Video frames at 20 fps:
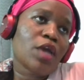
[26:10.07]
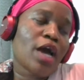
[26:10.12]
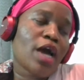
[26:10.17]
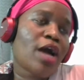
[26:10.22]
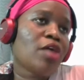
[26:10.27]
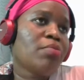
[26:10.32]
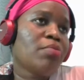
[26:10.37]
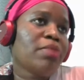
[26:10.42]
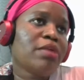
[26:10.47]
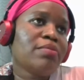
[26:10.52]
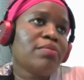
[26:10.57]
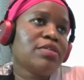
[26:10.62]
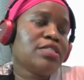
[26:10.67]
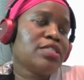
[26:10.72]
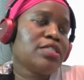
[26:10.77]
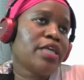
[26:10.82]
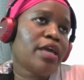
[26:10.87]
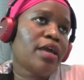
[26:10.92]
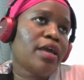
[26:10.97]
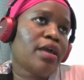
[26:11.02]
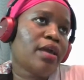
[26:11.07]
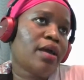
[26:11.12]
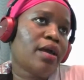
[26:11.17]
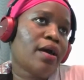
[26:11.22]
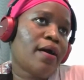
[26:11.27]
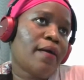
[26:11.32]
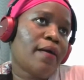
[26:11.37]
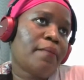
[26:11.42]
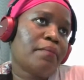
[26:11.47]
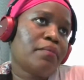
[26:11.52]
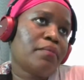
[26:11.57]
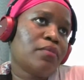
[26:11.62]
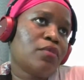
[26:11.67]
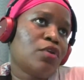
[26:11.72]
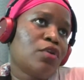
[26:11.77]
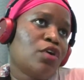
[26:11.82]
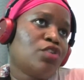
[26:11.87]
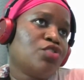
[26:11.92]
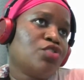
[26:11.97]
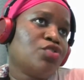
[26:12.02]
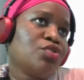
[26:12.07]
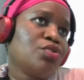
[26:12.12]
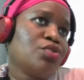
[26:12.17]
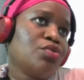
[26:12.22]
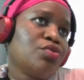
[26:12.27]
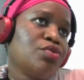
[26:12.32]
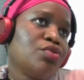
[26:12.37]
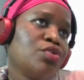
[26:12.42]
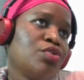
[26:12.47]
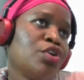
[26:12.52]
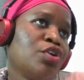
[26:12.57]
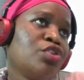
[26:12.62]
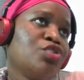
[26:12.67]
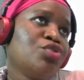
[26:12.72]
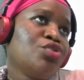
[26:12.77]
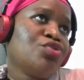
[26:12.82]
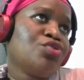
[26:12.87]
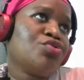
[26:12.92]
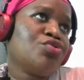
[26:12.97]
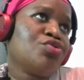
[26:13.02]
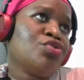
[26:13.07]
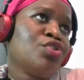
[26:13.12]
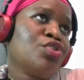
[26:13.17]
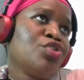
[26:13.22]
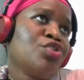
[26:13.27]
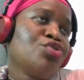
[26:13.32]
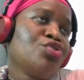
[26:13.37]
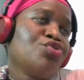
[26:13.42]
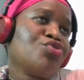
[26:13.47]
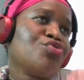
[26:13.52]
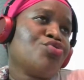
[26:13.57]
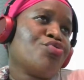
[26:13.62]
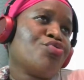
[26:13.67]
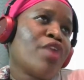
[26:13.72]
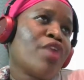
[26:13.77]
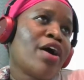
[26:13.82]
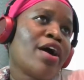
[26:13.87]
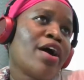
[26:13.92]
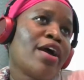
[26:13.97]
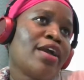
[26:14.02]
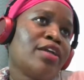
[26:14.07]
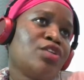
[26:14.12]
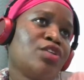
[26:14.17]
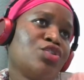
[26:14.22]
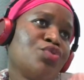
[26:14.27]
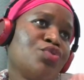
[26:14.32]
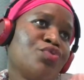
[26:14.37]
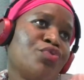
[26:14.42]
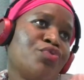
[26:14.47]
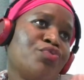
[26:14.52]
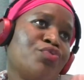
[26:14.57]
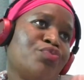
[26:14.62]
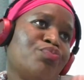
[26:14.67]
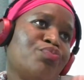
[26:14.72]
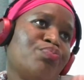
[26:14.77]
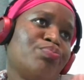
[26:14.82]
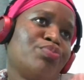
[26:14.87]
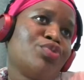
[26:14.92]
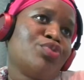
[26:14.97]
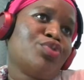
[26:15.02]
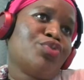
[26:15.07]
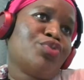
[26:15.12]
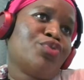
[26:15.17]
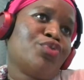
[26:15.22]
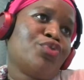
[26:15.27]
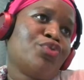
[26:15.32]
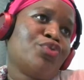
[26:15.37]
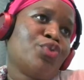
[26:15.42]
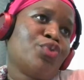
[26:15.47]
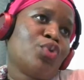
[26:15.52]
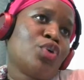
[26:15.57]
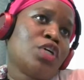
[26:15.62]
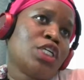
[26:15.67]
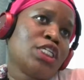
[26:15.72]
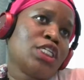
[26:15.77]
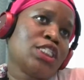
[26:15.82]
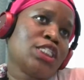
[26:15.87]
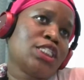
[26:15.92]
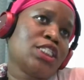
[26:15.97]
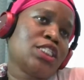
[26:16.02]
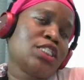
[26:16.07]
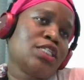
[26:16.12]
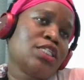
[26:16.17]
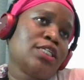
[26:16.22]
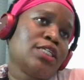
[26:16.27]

I would maybe say not to try to force.